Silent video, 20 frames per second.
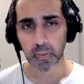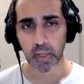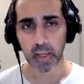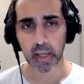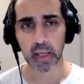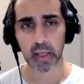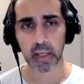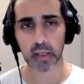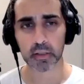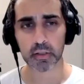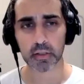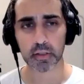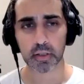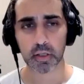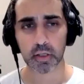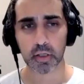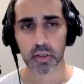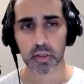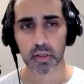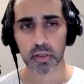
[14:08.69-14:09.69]
And,
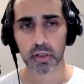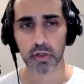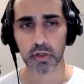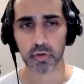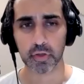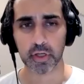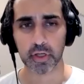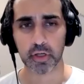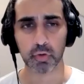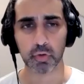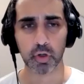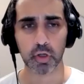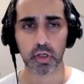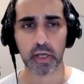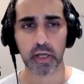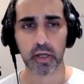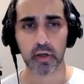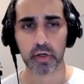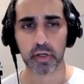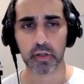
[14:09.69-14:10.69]
they could roll
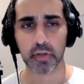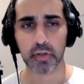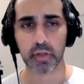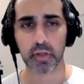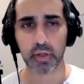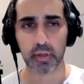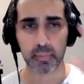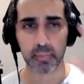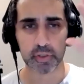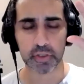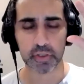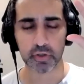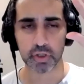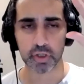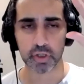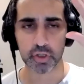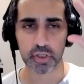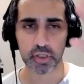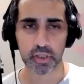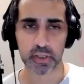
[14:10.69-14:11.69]
out and then they could be
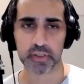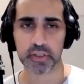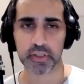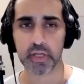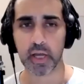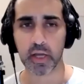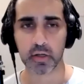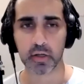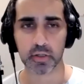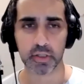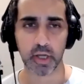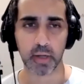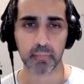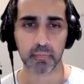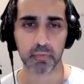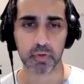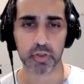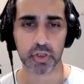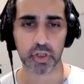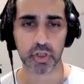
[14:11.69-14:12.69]
synergistic and stack on top
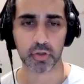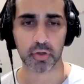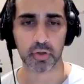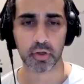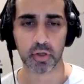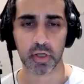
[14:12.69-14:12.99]
of each other.